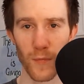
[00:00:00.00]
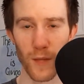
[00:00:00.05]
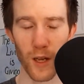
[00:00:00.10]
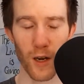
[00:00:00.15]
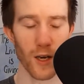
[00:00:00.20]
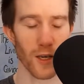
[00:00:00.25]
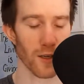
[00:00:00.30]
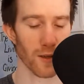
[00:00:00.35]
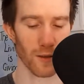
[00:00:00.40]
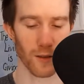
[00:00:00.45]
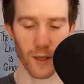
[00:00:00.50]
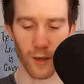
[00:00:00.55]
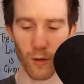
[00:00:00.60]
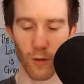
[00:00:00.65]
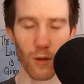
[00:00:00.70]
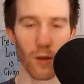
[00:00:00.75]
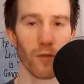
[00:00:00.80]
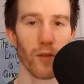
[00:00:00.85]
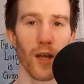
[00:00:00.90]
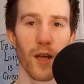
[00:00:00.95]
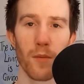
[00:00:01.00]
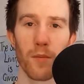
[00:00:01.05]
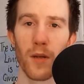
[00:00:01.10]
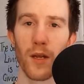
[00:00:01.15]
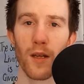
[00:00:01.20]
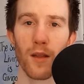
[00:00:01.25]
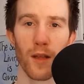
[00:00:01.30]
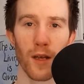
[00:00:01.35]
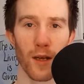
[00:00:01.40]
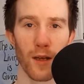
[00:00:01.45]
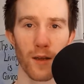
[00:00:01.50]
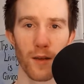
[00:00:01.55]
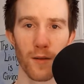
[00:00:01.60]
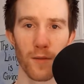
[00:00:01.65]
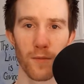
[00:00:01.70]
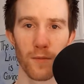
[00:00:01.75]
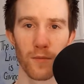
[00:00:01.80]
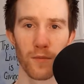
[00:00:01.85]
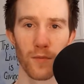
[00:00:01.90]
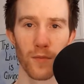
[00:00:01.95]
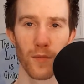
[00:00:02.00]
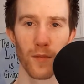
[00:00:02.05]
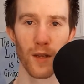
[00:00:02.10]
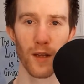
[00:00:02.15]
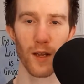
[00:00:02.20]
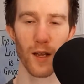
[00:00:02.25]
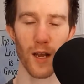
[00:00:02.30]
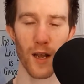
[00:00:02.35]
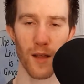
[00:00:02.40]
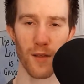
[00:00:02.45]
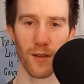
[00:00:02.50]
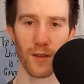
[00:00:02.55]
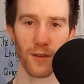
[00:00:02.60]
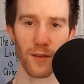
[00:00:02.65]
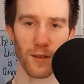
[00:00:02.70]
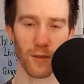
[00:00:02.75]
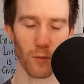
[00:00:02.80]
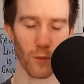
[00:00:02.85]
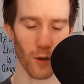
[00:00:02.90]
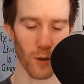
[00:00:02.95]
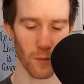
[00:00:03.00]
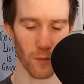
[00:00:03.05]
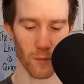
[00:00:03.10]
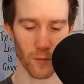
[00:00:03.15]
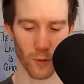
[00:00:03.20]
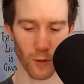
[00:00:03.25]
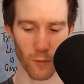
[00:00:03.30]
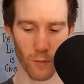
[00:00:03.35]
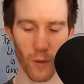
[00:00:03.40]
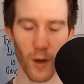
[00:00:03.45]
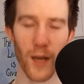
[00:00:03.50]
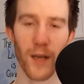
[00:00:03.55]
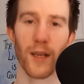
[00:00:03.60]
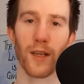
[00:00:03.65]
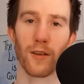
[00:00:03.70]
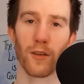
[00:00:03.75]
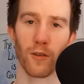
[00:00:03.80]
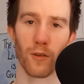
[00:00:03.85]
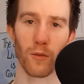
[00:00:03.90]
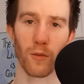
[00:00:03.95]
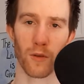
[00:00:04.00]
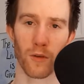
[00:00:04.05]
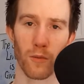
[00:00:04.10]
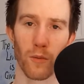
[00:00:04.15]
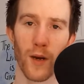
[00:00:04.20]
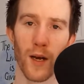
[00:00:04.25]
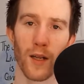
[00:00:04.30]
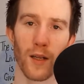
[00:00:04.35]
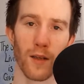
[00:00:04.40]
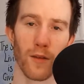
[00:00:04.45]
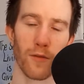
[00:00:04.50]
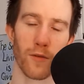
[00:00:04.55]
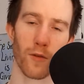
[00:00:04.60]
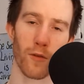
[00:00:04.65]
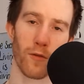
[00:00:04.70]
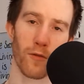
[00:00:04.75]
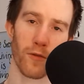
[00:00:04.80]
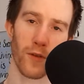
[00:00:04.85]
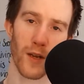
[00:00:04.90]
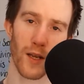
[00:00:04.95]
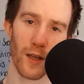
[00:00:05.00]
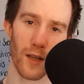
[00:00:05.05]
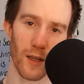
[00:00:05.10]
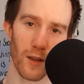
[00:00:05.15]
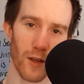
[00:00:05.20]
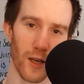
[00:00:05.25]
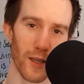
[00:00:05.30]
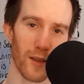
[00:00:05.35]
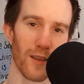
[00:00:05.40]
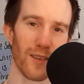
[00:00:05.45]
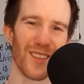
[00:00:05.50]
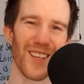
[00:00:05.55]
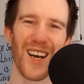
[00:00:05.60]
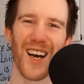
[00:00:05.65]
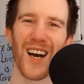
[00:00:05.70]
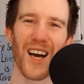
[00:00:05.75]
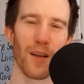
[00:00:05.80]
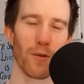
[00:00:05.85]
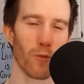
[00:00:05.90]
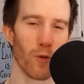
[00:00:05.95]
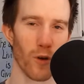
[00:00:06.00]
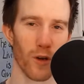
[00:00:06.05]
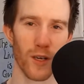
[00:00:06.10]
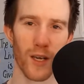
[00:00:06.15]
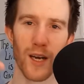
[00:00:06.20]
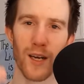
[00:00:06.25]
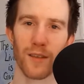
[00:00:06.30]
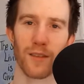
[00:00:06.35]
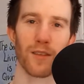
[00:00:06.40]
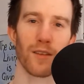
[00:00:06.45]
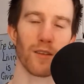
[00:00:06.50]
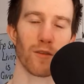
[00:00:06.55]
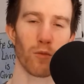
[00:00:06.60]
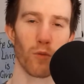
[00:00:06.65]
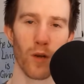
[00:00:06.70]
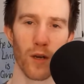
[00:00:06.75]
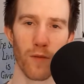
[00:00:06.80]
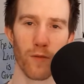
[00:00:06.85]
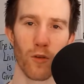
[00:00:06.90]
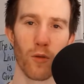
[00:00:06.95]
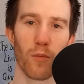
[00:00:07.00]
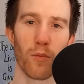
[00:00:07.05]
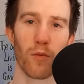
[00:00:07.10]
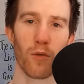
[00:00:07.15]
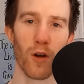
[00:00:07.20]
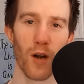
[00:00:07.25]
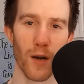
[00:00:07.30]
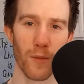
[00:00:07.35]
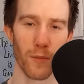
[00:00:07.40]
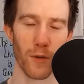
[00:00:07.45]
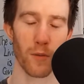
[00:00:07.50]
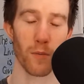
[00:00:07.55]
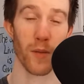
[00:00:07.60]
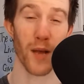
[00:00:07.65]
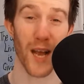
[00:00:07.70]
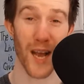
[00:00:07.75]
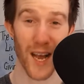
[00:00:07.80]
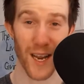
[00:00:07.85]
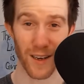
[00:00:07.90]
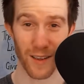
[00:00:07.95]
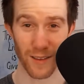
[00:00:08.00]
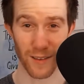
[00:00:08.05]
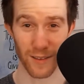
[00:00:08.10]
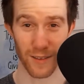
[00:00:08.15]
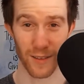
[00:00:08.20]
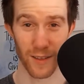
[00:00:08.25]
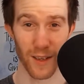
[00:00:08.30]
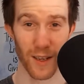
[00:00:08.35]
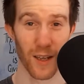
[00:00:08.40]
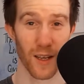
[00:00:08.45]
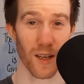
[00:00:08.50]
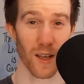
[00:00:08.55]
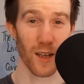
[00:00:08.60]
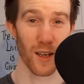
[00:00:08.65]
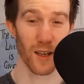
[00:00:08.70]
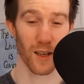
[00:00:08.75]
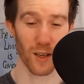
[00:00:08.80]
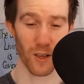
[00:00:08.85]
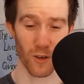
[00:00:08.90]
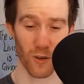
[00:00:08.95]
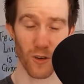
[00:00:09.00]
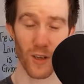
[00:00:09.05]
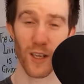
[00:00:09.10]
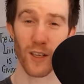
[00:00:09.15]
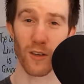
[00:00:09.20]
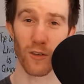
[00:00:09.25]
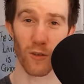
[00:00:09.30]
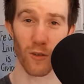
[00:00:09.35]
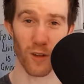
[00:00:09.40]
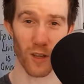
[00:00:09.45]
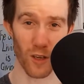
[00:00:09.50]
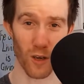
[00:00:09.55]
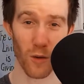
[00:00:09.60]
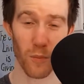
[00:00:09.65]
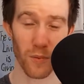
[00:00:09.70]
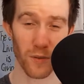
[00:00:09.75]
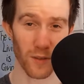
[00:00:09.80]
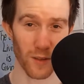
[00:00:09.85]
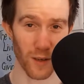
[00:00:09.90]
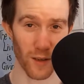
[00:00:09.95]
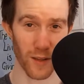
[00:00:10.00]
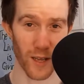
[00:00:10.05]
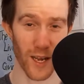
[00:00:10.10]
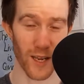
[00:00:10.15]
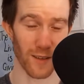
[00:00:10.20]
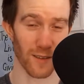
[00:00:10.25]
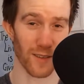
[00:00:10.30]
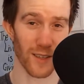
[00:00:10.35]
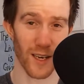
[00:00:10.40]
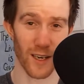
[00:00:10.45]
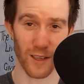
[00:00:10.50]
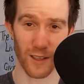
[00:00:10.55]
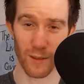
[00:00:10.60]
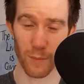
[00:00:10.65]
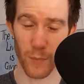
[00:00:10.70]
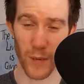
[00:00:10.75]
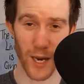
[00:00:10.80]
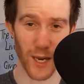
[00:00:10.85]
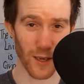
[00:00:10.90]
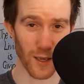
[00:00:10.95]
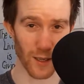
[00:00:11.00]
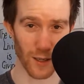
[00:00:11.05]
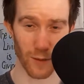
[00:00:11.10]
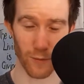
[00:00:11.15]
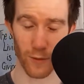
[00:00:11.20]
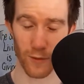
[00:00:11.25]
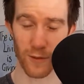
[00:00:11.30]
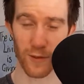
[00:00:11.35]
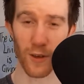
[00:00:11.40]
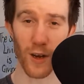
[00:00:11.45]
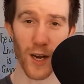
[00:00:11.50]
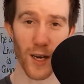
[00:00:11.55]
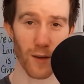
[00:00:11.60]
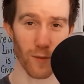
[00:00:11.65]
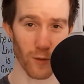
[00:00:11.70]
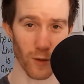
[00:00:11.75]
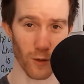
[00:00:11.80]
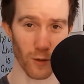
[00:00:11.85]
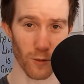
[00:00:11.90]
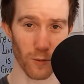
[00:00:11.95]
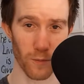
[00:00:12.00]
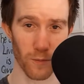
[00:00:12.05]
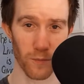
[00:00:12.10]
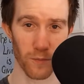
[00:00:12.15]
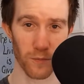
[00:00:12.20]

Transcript: And I just let all of that be there. And this is what you might need to do as well. If you're feeling like this hard work hustle is one of your primary patterns, you need to do the opposite of that and start expanding a different side of you.